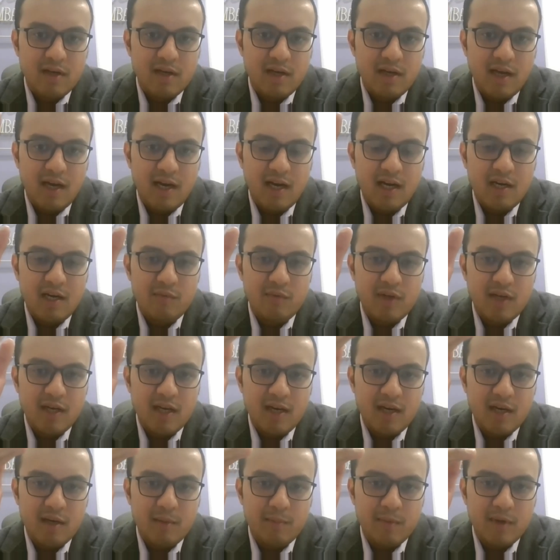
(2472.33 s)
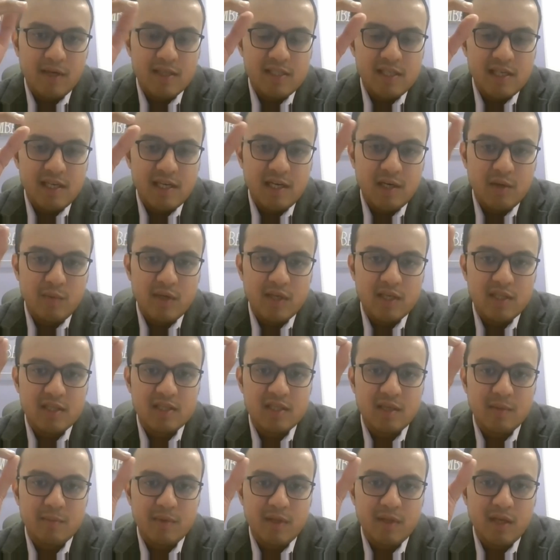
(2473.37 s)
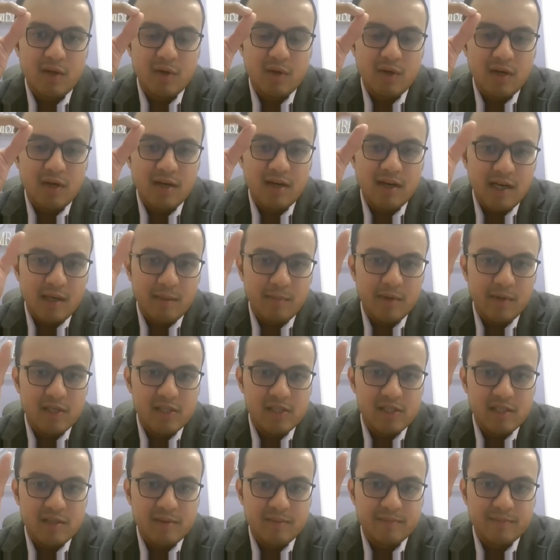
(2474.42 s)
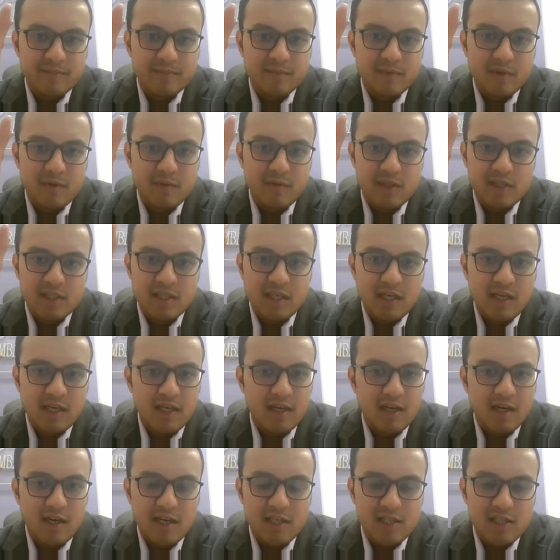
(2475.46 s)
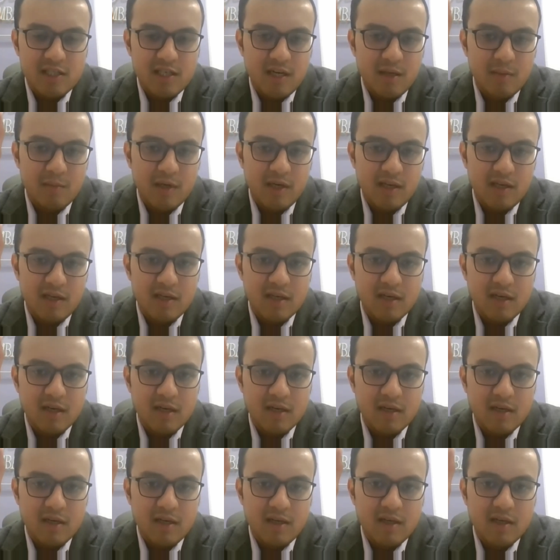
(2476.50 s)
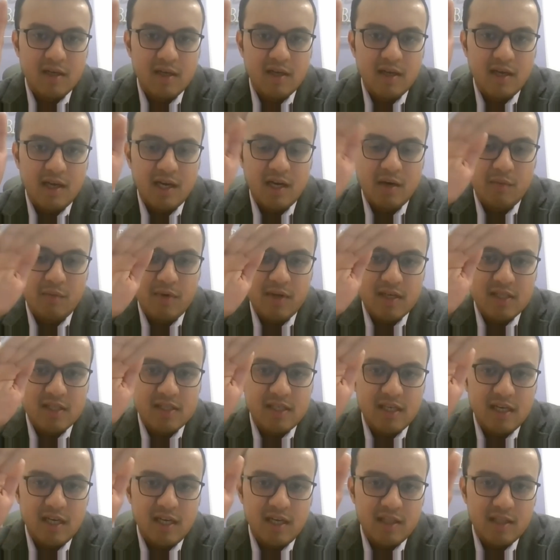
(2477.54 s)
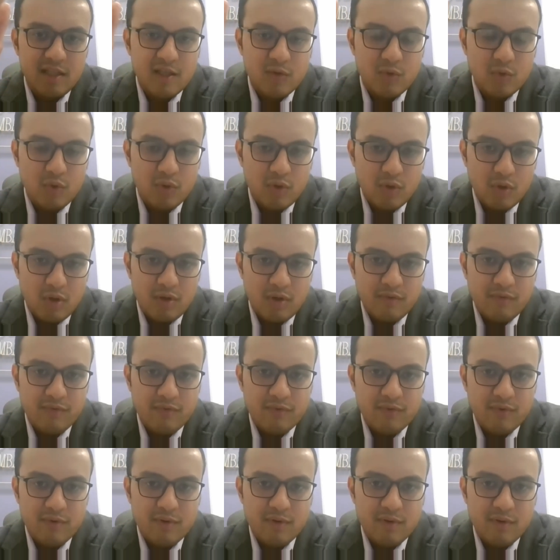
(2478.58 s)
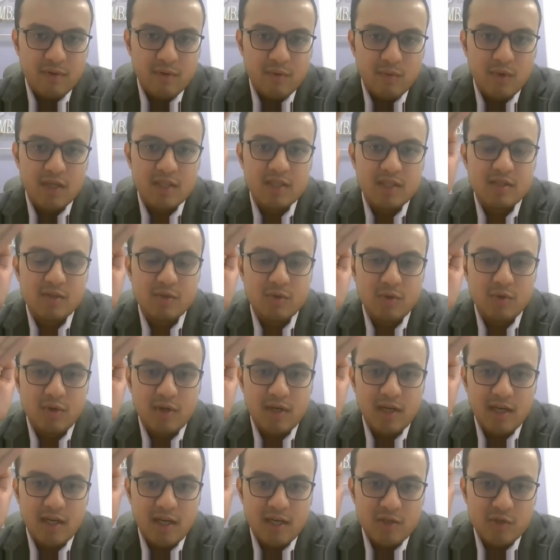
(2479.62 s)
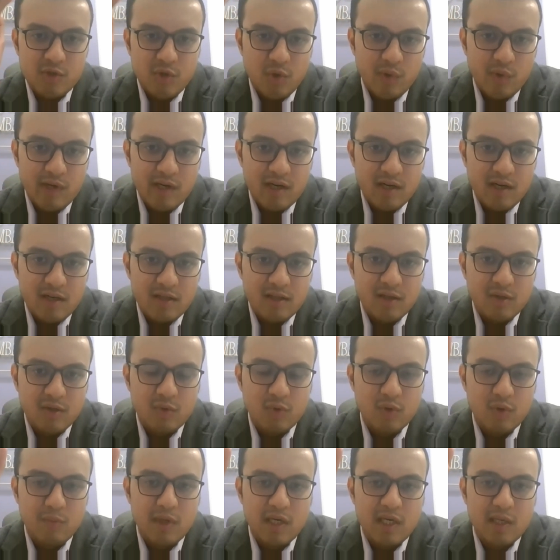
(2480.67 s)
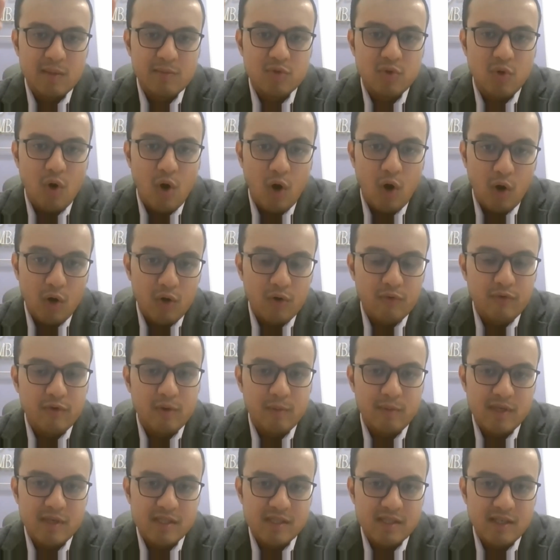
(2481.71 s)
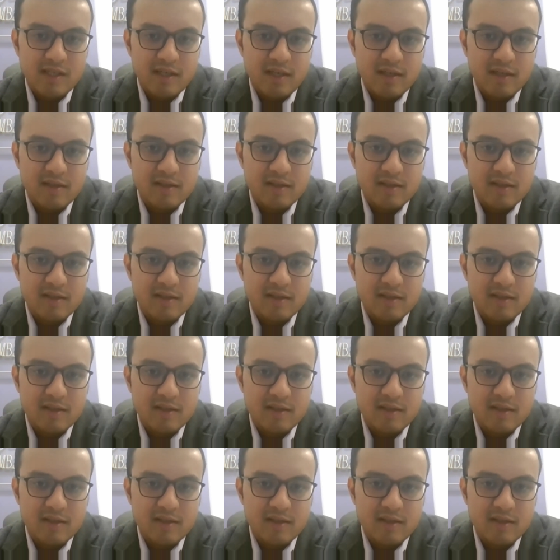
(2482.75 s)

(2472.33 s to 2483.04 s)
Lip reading: and we are replacing it with something called gattaparcha, which is again a natural material. And we are sealing the tooth off. Once the root canal is over, the tooth becomes hollow from inside.